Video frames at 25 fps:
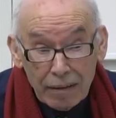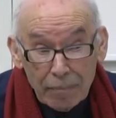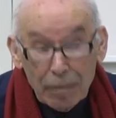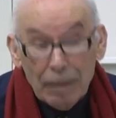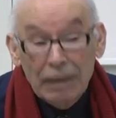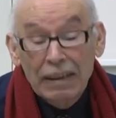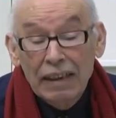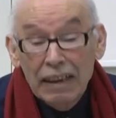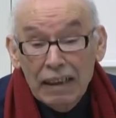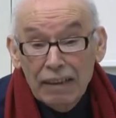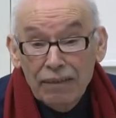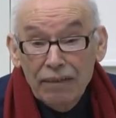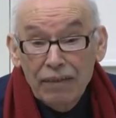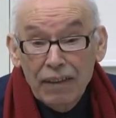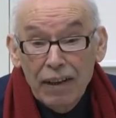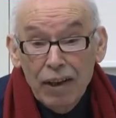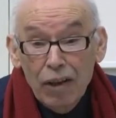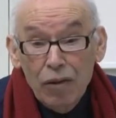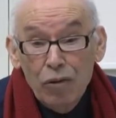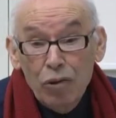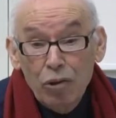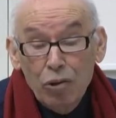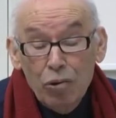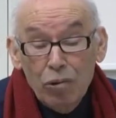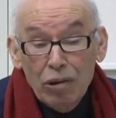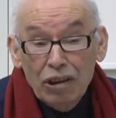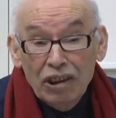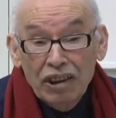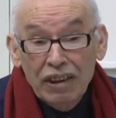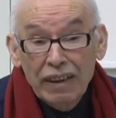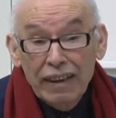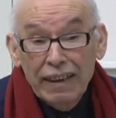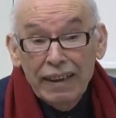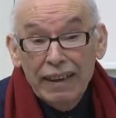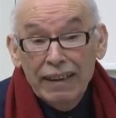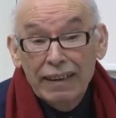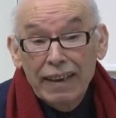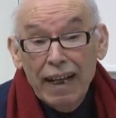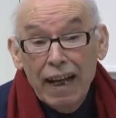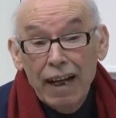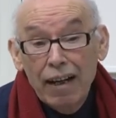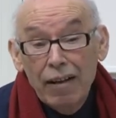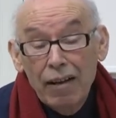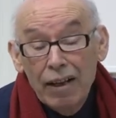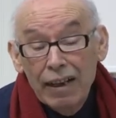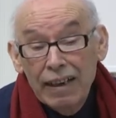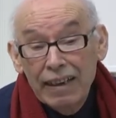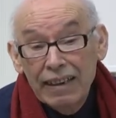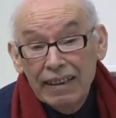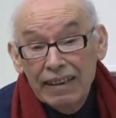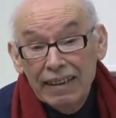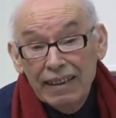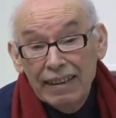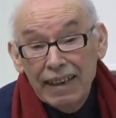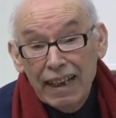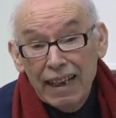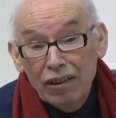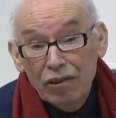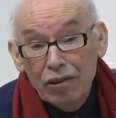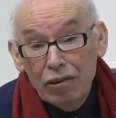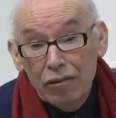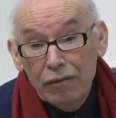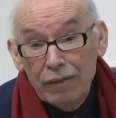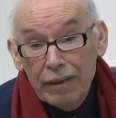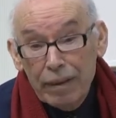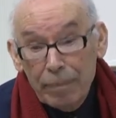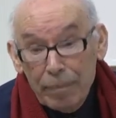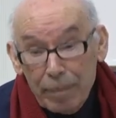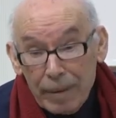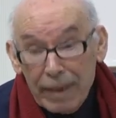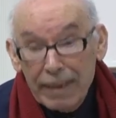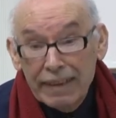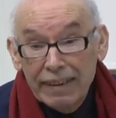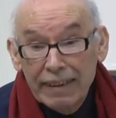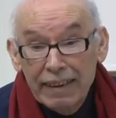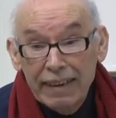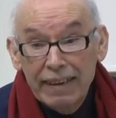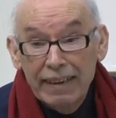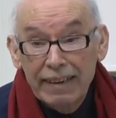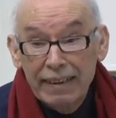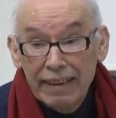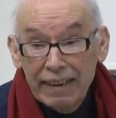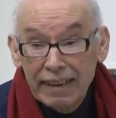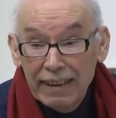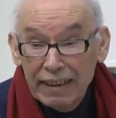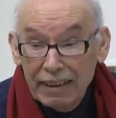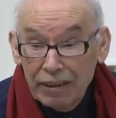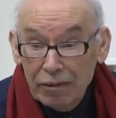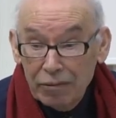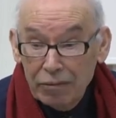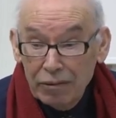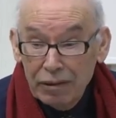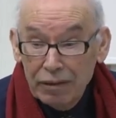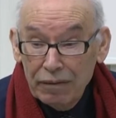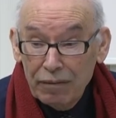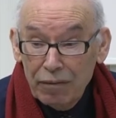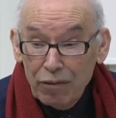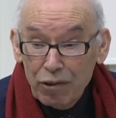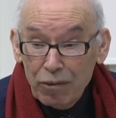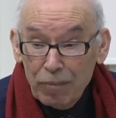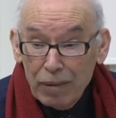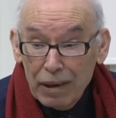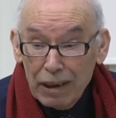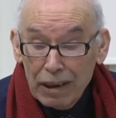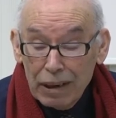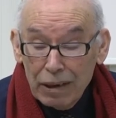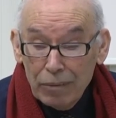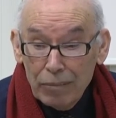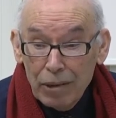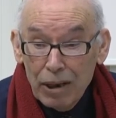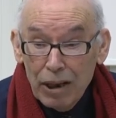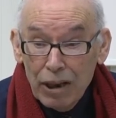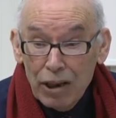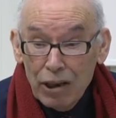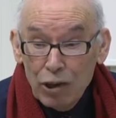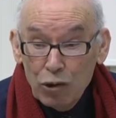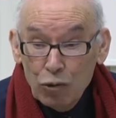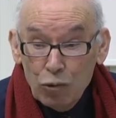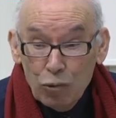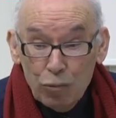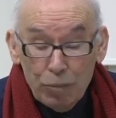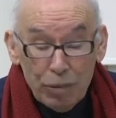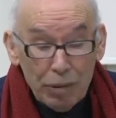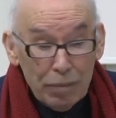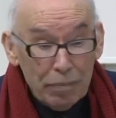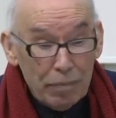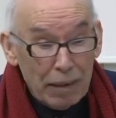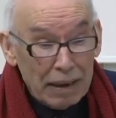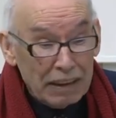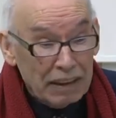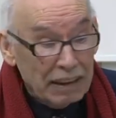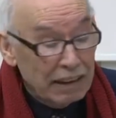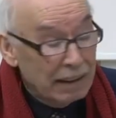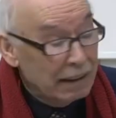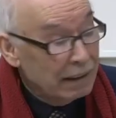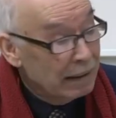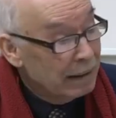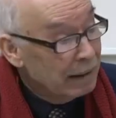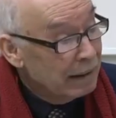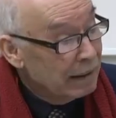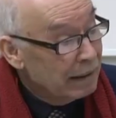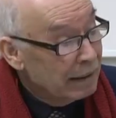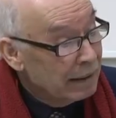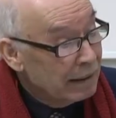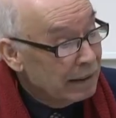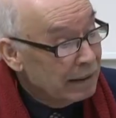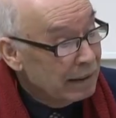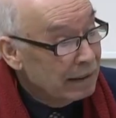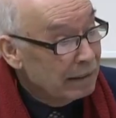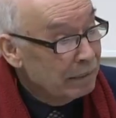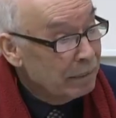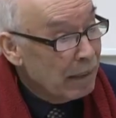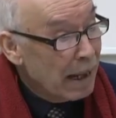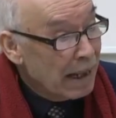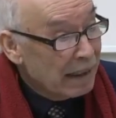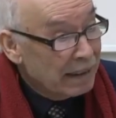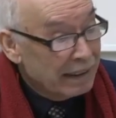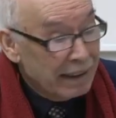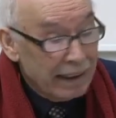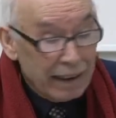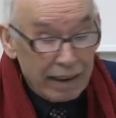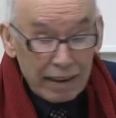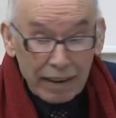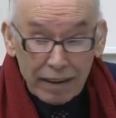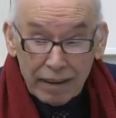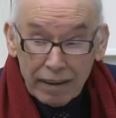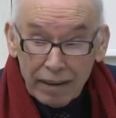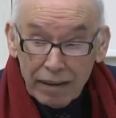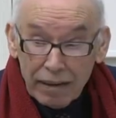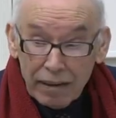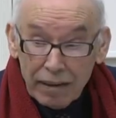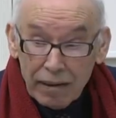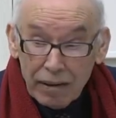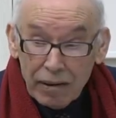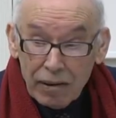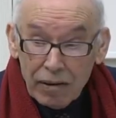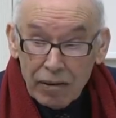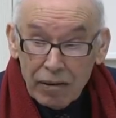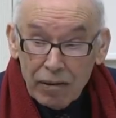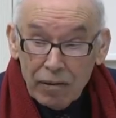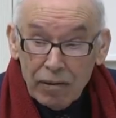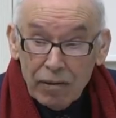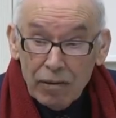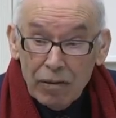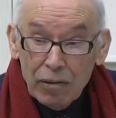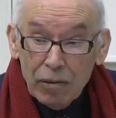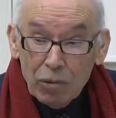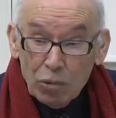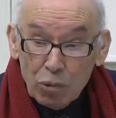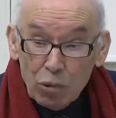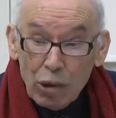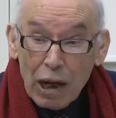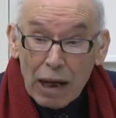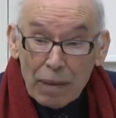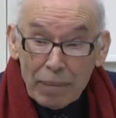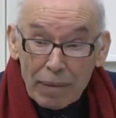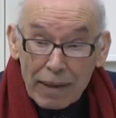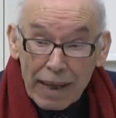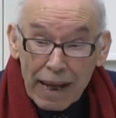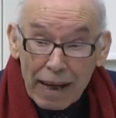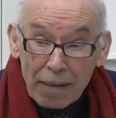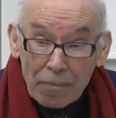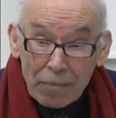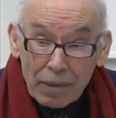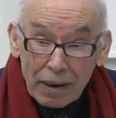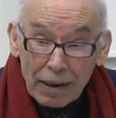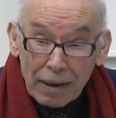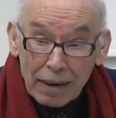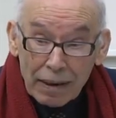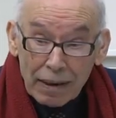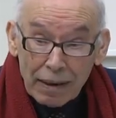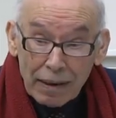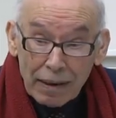But if the question is, how, instead of repressing this, you know, informal economy, it would be much smarter to help them,